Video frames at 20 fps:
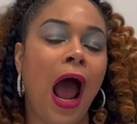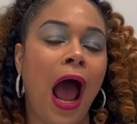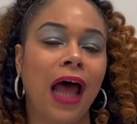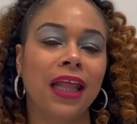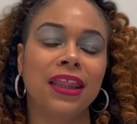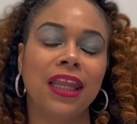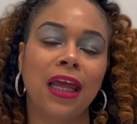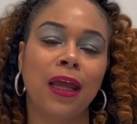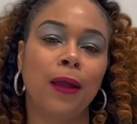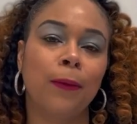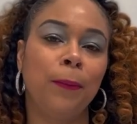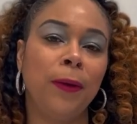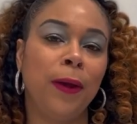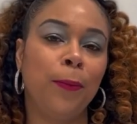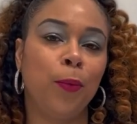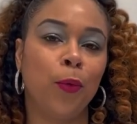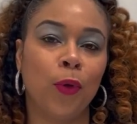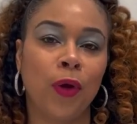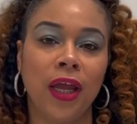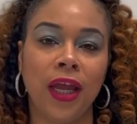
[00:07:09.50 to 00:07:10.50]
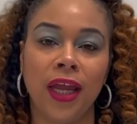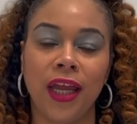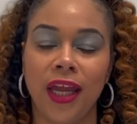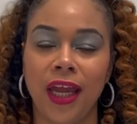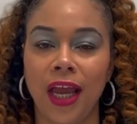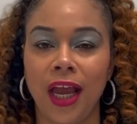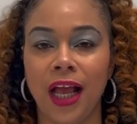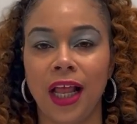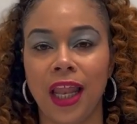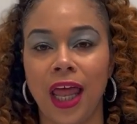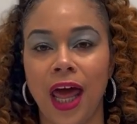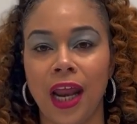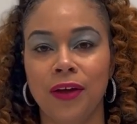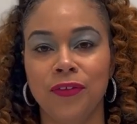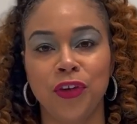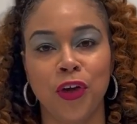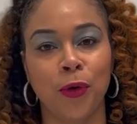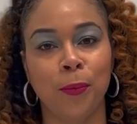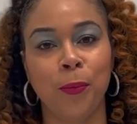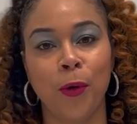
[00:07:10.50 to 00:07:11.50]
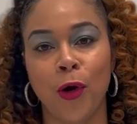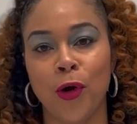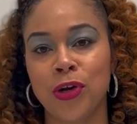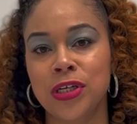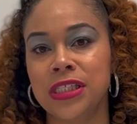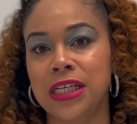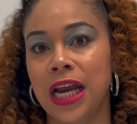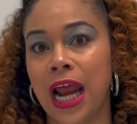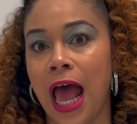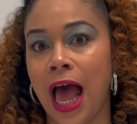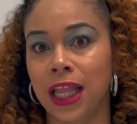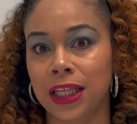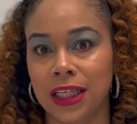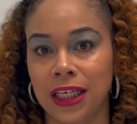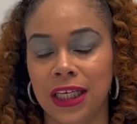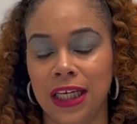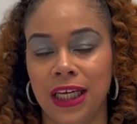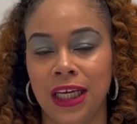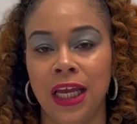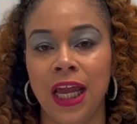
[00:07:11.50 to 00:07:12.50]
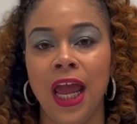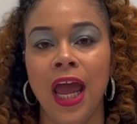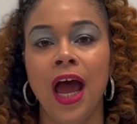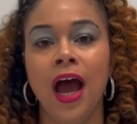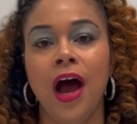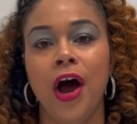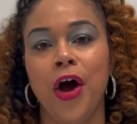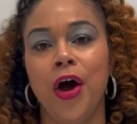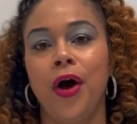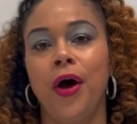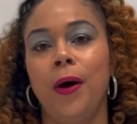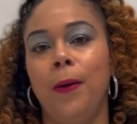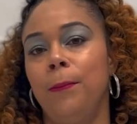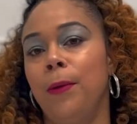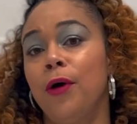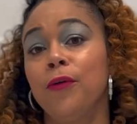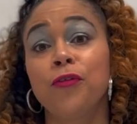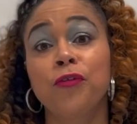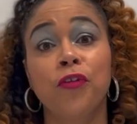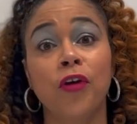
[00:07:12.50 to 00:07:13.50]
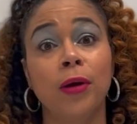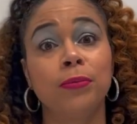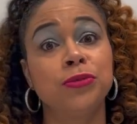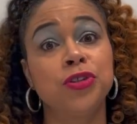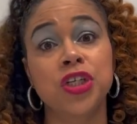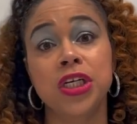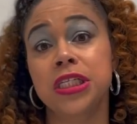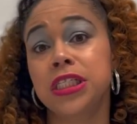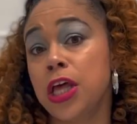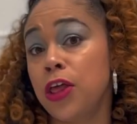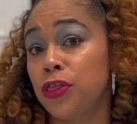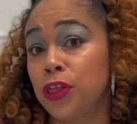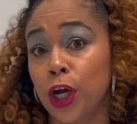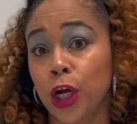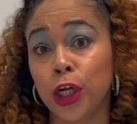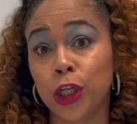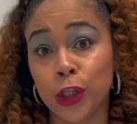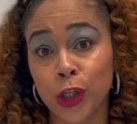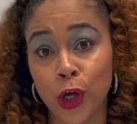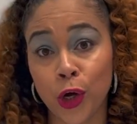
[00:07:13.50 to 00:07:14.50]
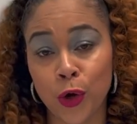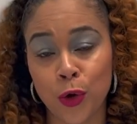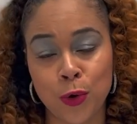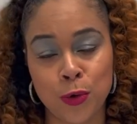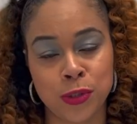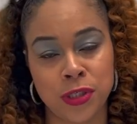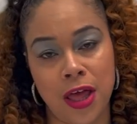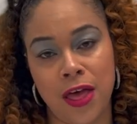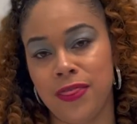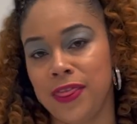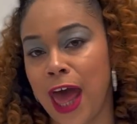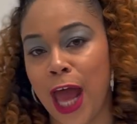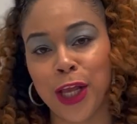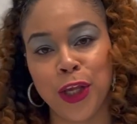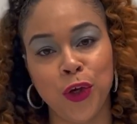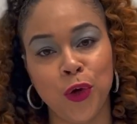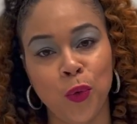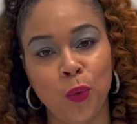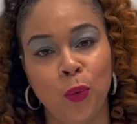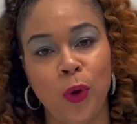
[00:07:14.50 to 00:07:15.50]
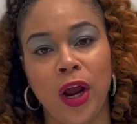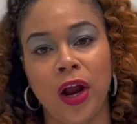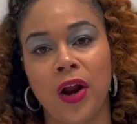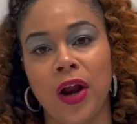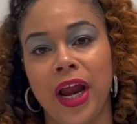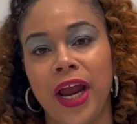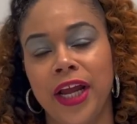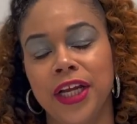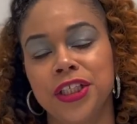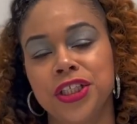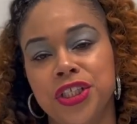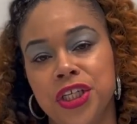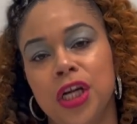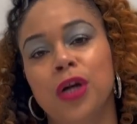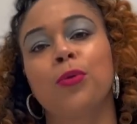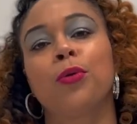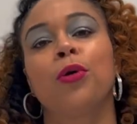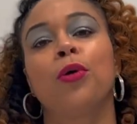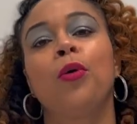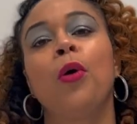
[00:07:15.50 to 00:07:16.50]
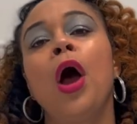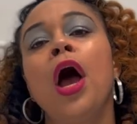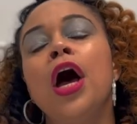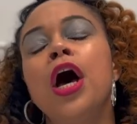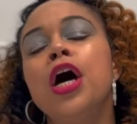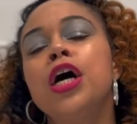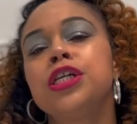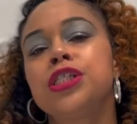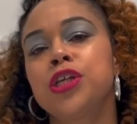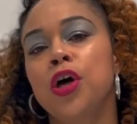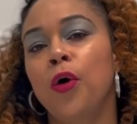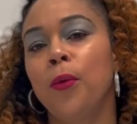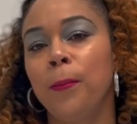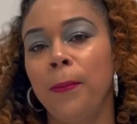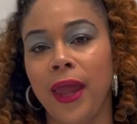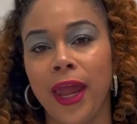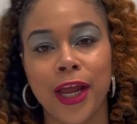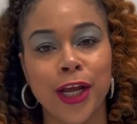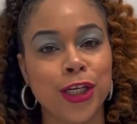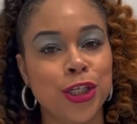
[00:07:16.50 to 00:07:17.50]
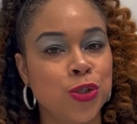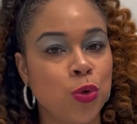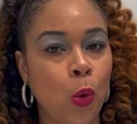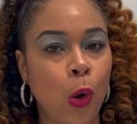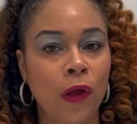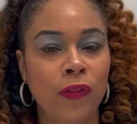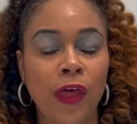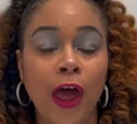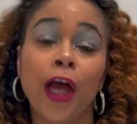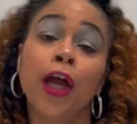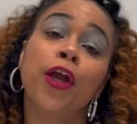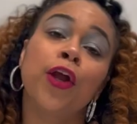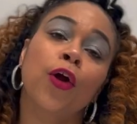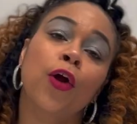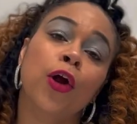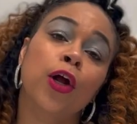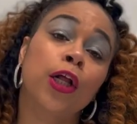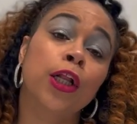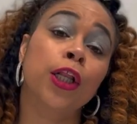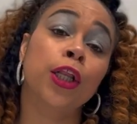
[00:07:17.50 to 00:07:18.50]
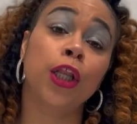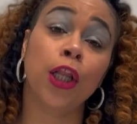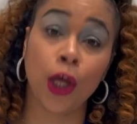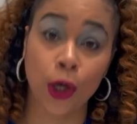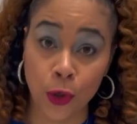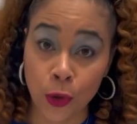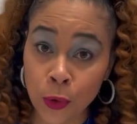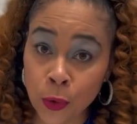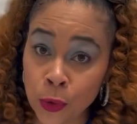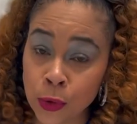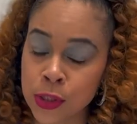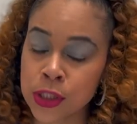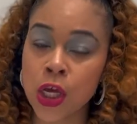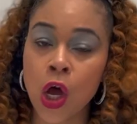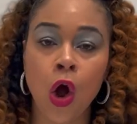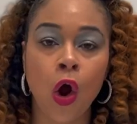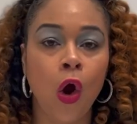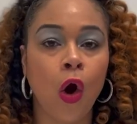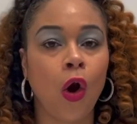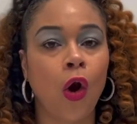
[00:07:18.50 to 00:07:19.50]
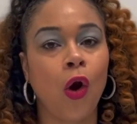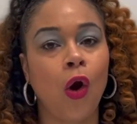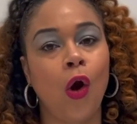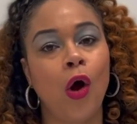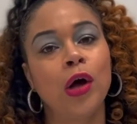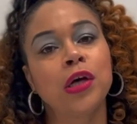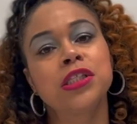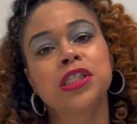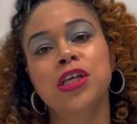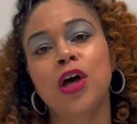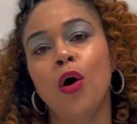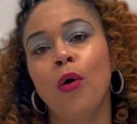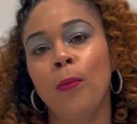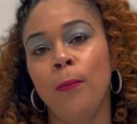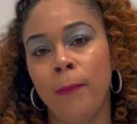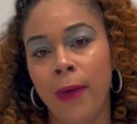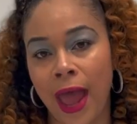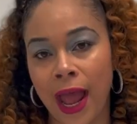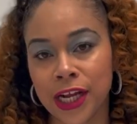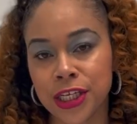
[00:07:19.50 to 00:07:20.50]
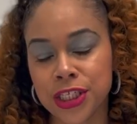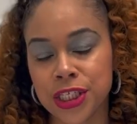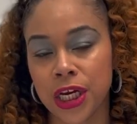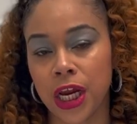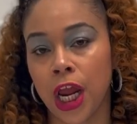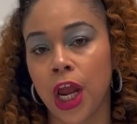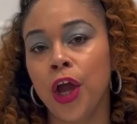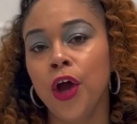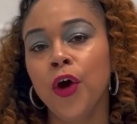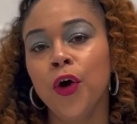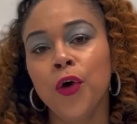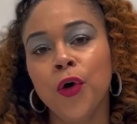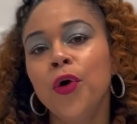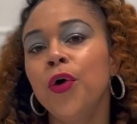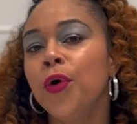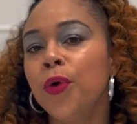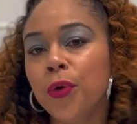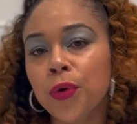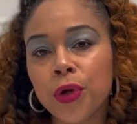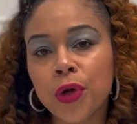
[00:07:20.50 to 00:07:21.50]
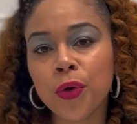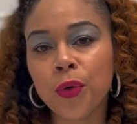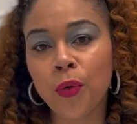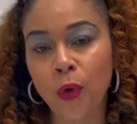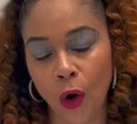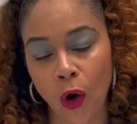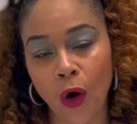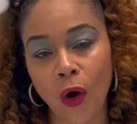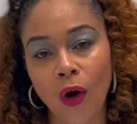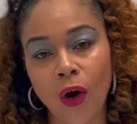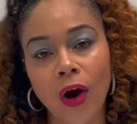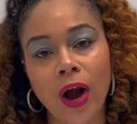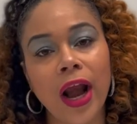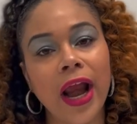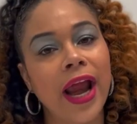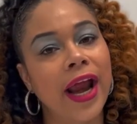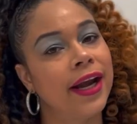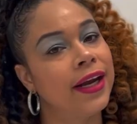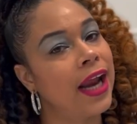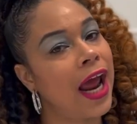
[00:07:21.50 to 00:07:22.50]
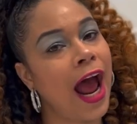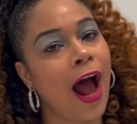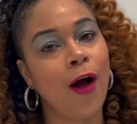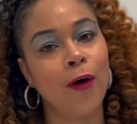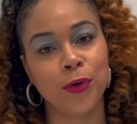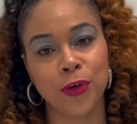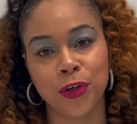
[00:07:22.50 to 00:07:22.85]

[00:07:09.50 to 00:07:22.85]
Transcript: I think people can get a lot of your personality from just the clothes that you wear in general. So make sure that your clothes are also matching who you are and how